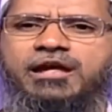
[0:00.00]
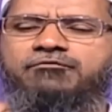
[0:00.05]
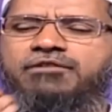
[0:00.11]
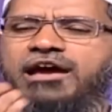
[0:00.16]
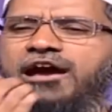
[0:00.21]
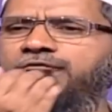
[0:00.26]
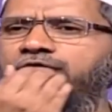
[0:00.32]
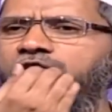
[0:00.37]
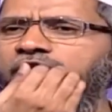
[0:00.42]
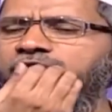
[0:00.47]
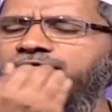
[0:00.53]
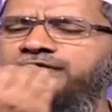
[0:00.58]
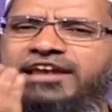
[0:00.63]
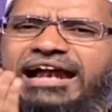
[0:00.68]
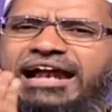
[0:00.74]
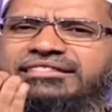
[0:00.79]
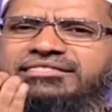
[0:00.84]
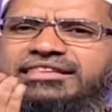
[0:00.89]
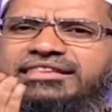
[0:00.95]
we have got
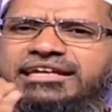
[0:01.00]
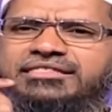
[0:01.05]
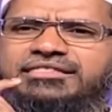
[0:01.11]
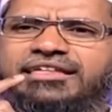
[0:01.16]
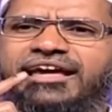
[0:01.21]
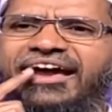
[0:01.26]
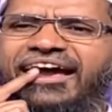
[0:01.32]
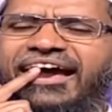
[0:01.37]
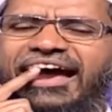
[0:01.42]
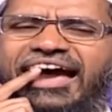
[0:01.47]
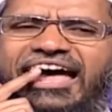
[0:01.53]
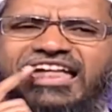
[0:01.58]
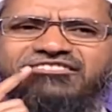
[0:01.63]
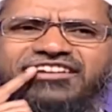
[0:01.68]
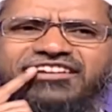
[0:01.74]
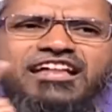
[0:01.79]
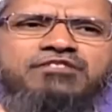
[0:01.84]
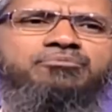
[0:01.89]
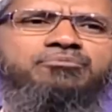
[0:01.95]
flat teeth
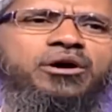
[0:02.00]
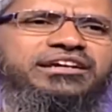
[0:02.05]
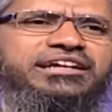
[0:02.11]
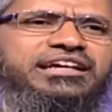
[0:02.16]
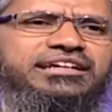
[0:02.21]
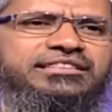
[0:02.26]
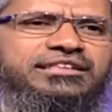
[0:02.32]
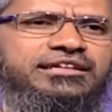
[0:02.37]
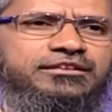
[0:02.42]
as well as pointed